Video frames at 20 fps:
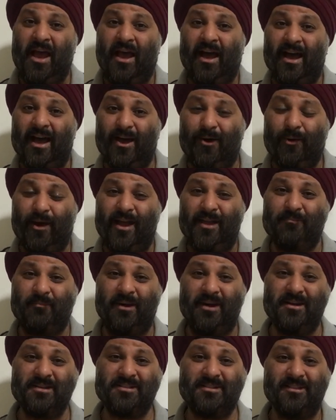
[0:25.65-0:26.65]
how I
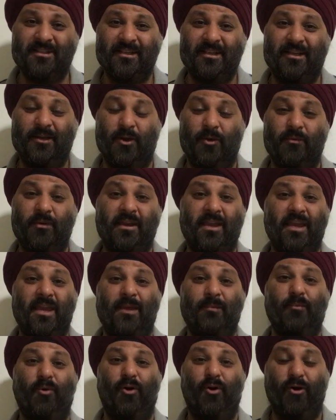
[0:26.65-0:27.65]
personally
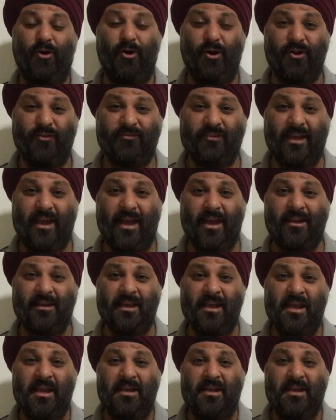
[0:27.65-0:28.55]
overcame all of that,